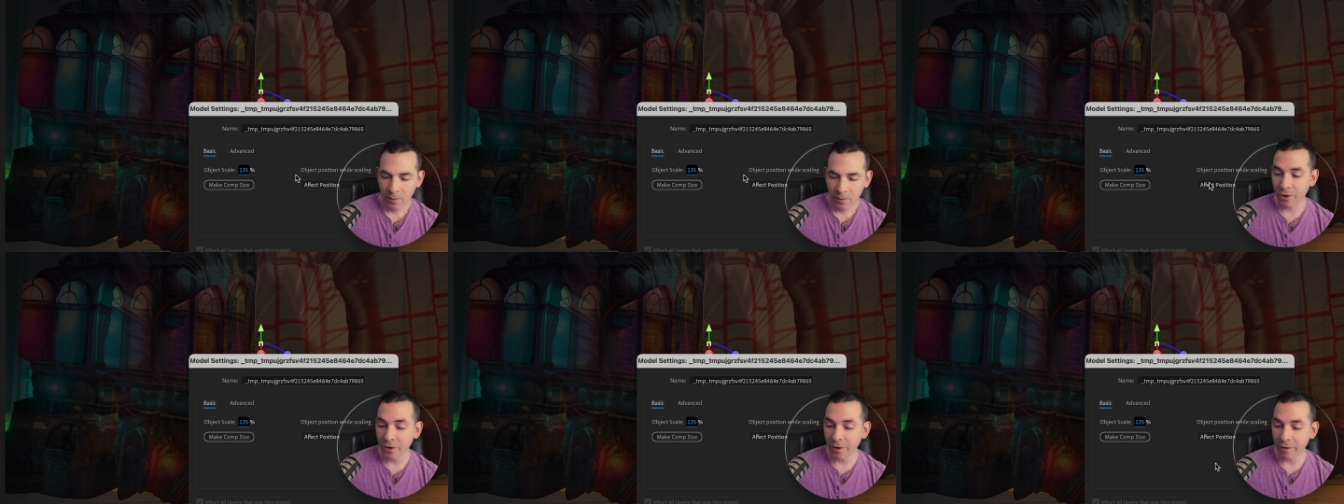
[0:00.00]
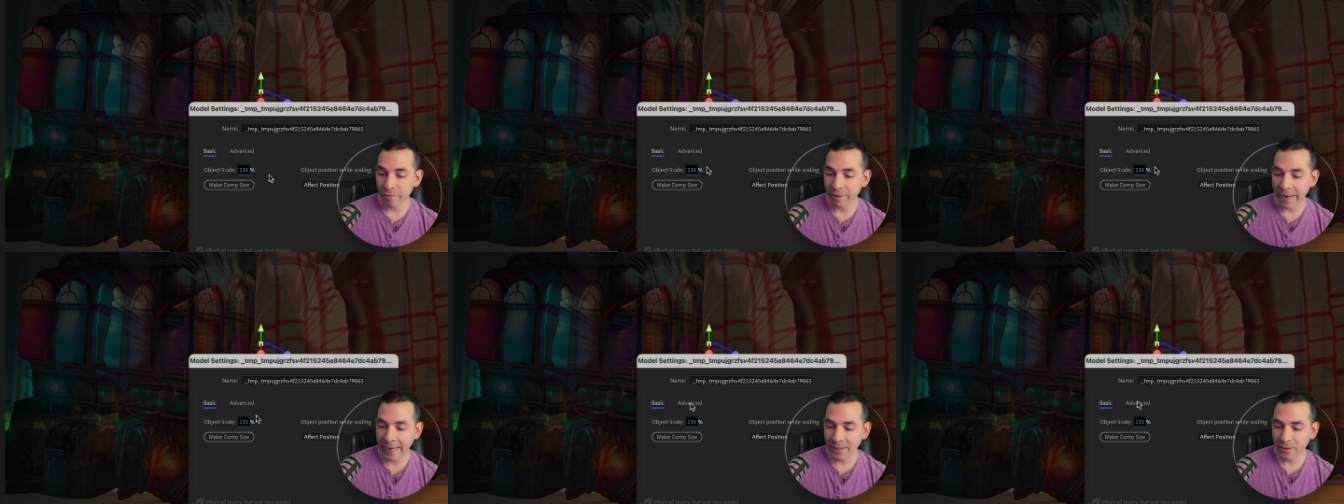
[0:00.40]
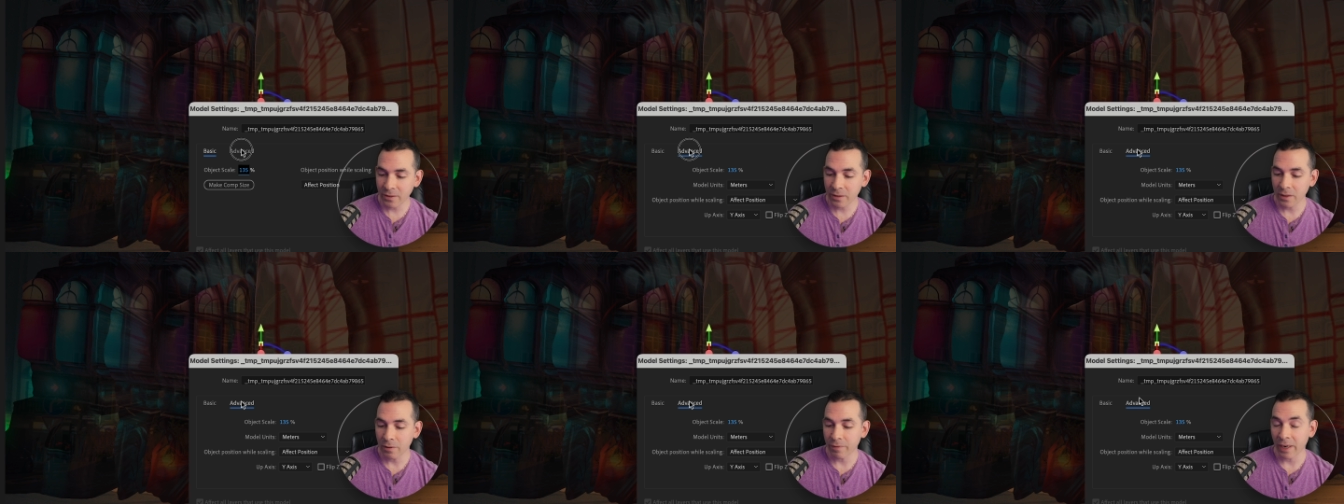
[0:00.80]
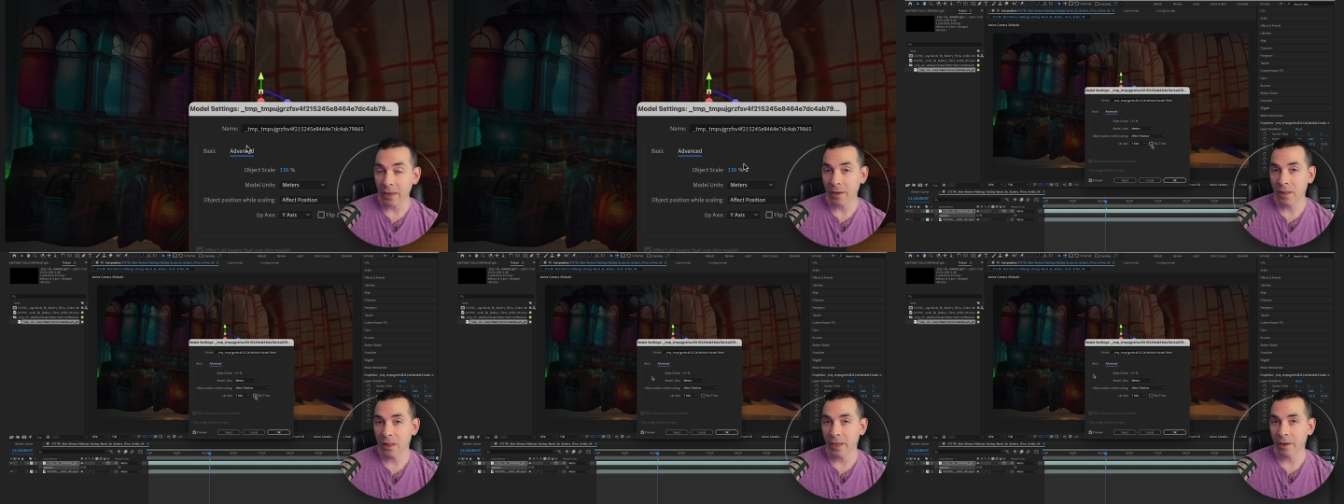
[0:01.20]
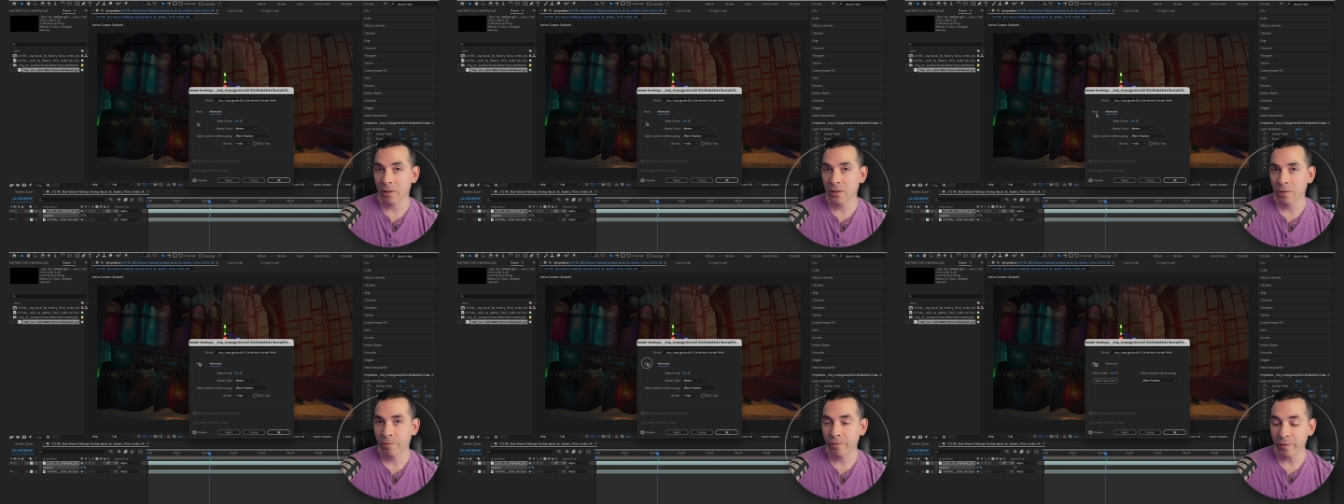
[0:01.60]
Under advanced, if I click
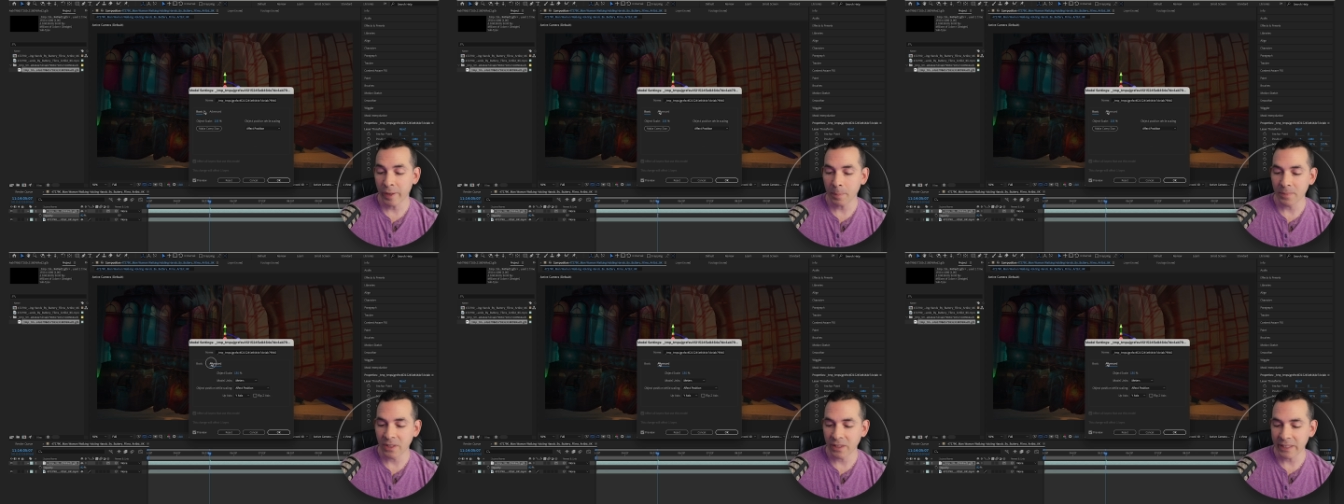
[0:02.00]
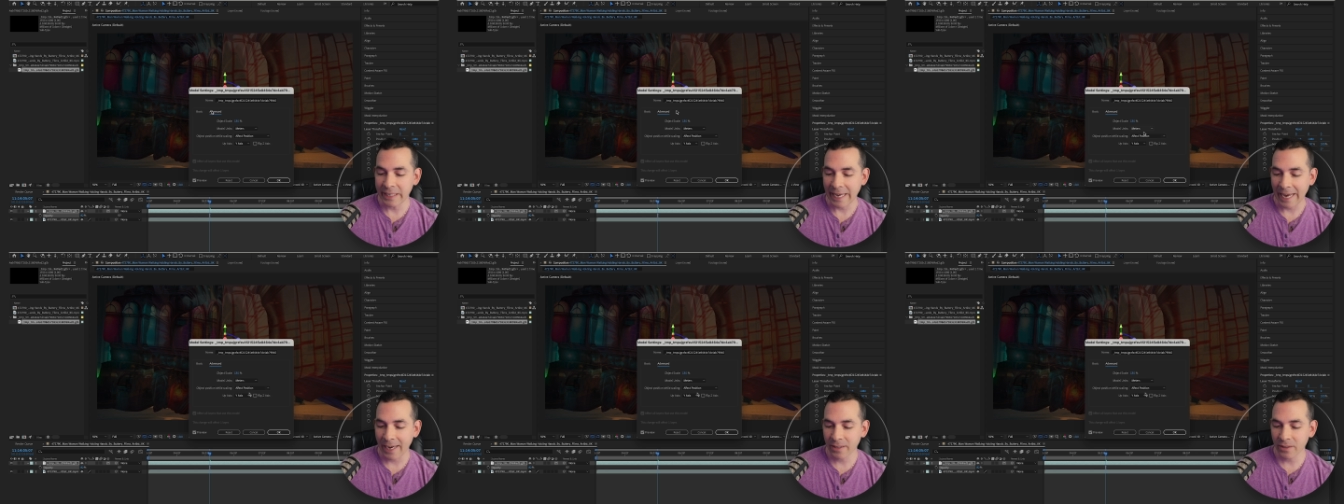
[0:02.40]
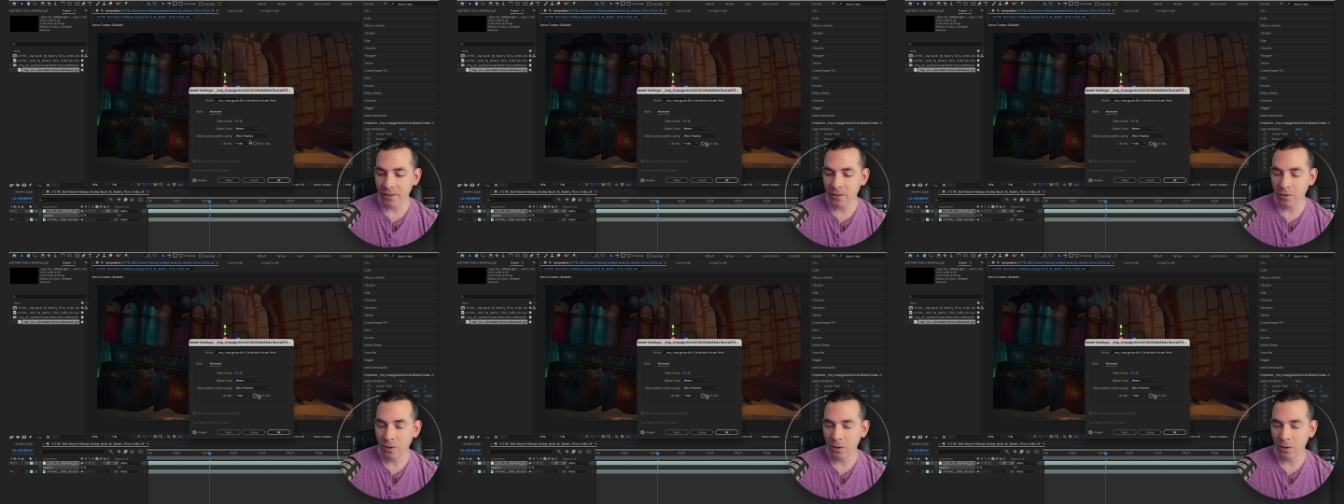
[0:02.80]
flip Z axis,